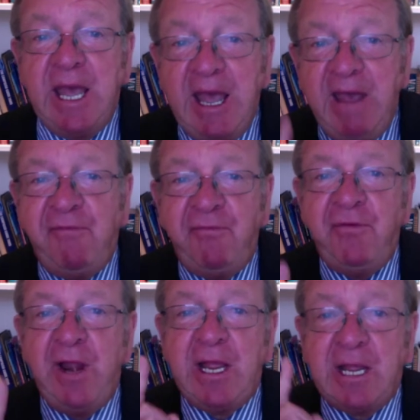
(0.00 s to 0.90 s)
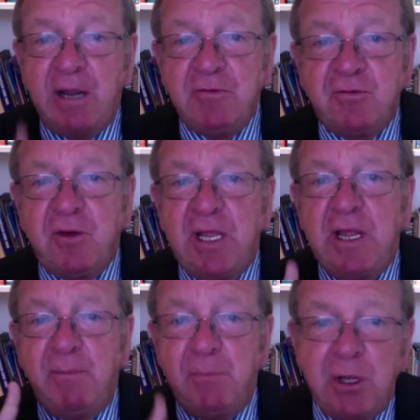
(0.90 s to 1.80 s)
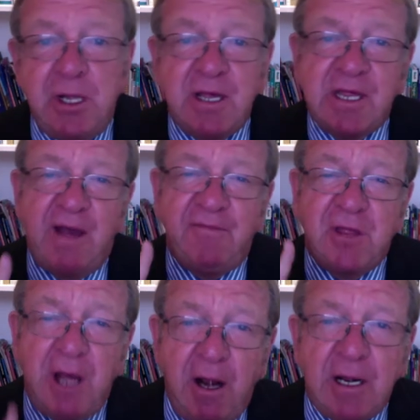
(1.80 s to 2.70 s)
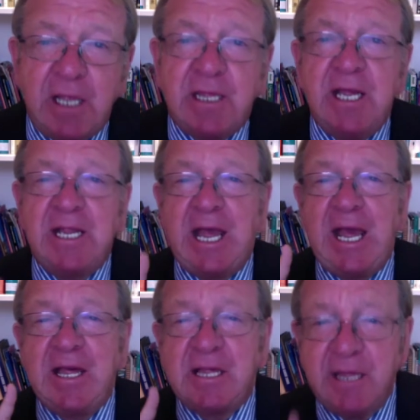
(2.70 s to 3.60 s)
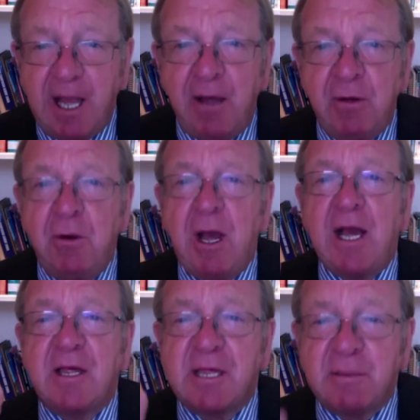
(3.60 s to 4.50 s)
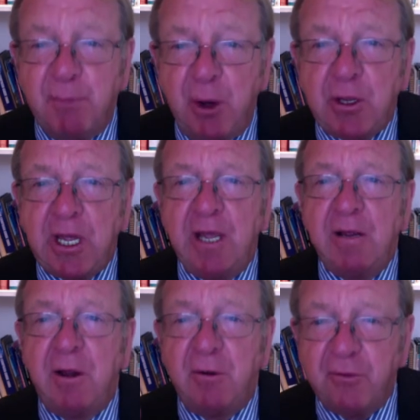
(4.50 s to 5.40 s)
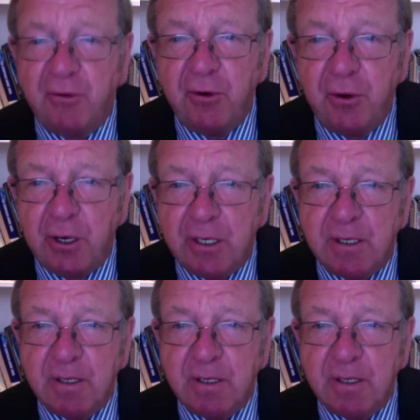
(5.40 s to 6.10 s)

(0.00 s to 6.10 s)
Every country the mullahs have targeted is now a smoking ruin.